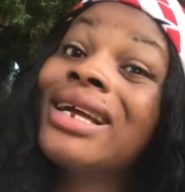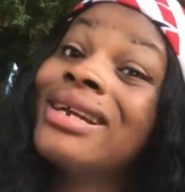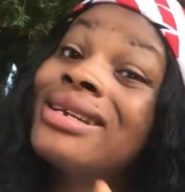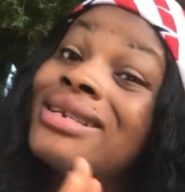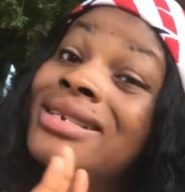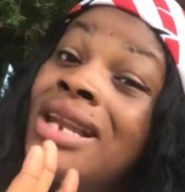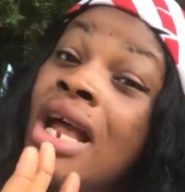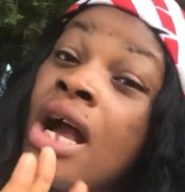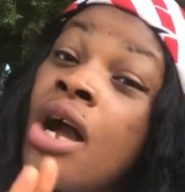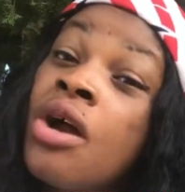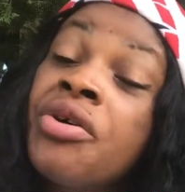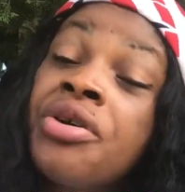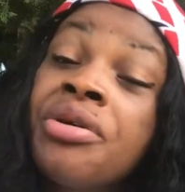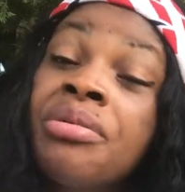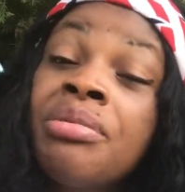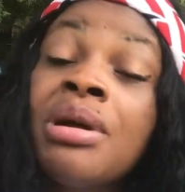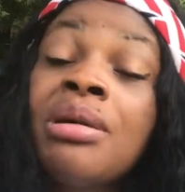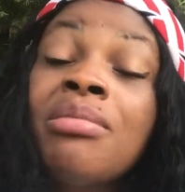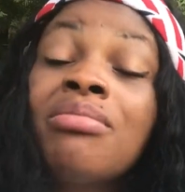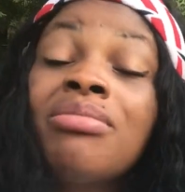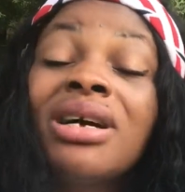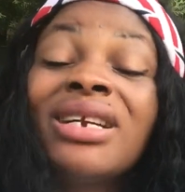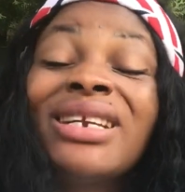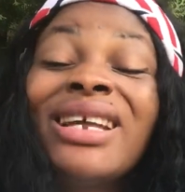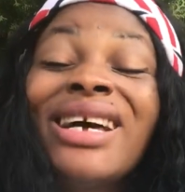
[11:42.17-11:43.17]
Now
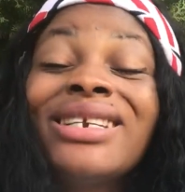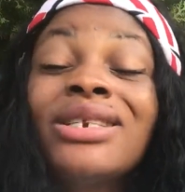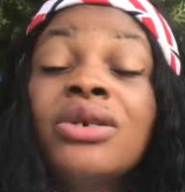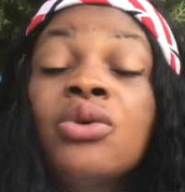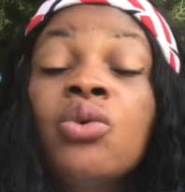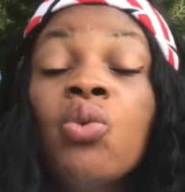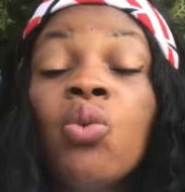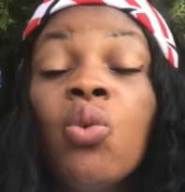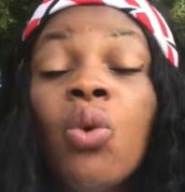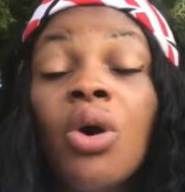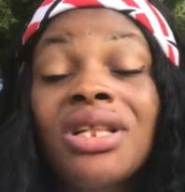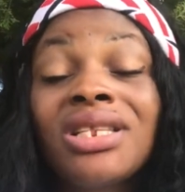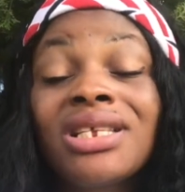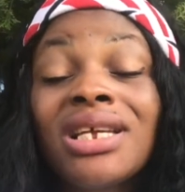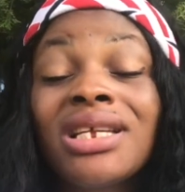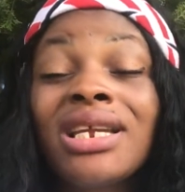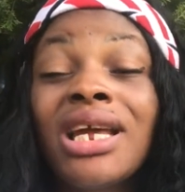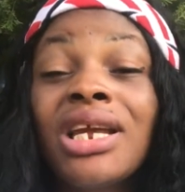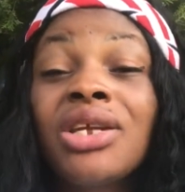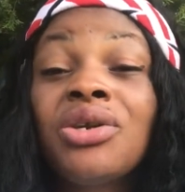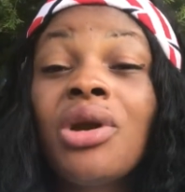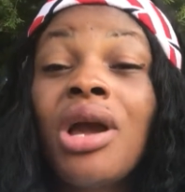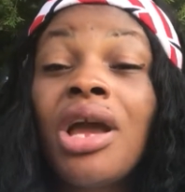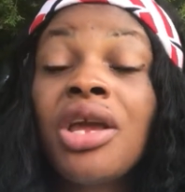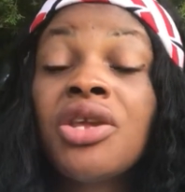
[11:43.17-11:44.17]
remember that the water
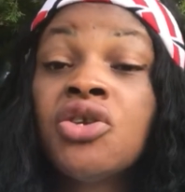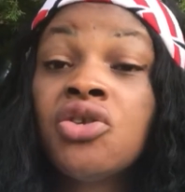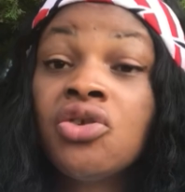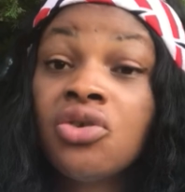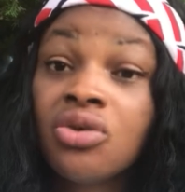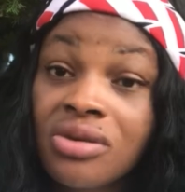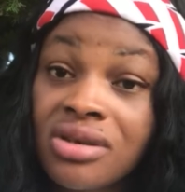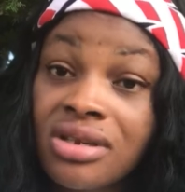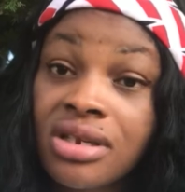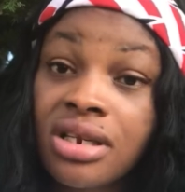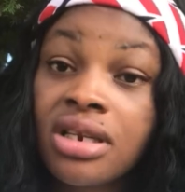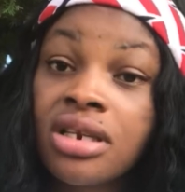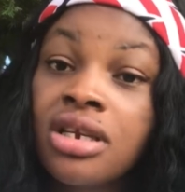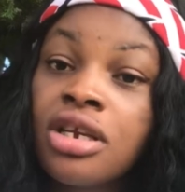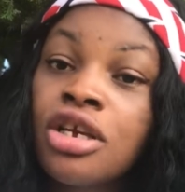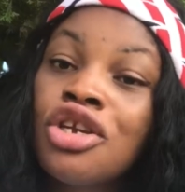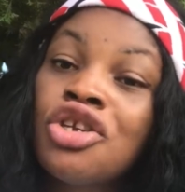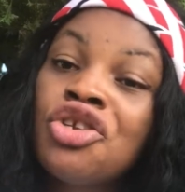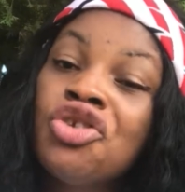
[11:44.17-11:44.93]
that you are using,